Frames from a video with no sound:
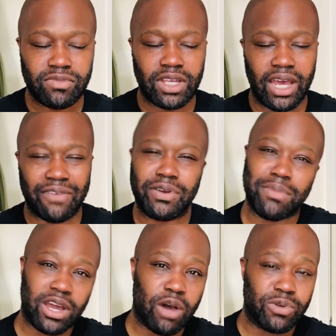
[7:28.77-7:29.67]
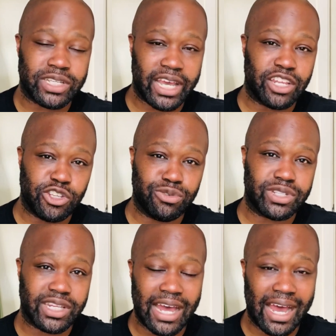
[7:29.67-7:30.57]
I think my gut was getting used
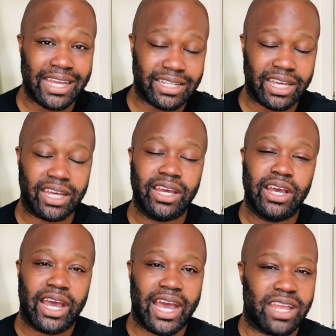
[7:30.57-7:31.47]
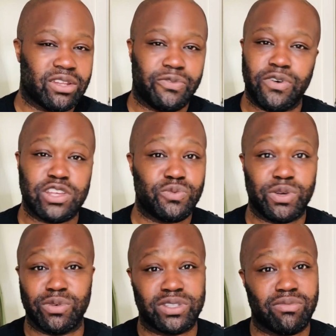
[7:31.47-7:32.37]
to that idea, and the first week
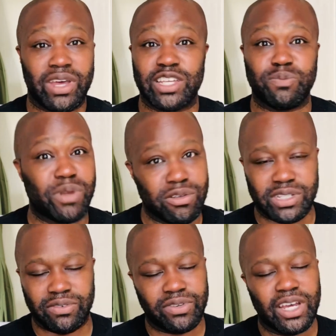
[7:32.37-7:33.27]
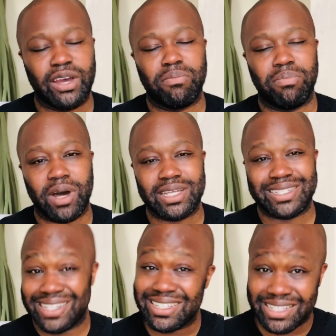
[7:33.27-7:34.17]
was explosive. But
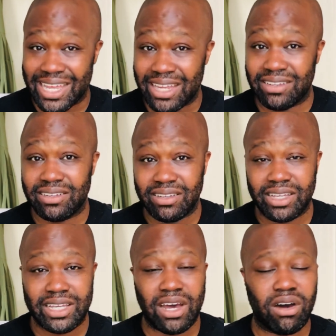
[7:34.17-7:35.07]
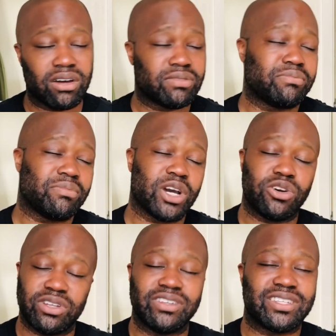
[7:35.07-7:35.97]
since then, oh my
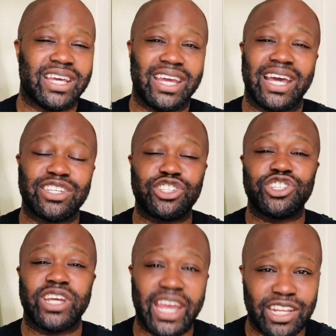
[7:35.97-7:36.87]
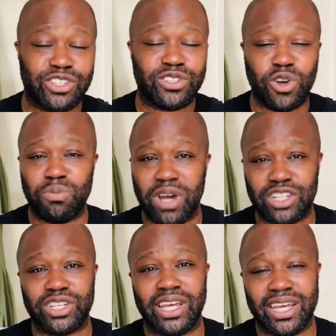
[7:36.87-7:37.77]
goodness, it has changed so
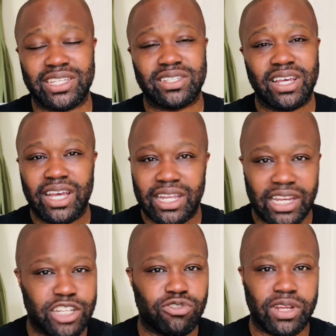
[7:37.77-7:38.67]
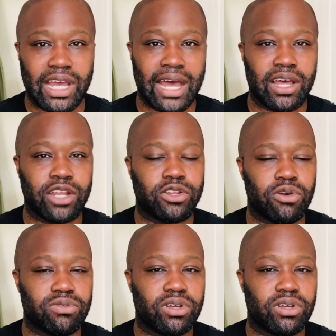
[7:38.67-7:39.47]
much. It has literally, I don't,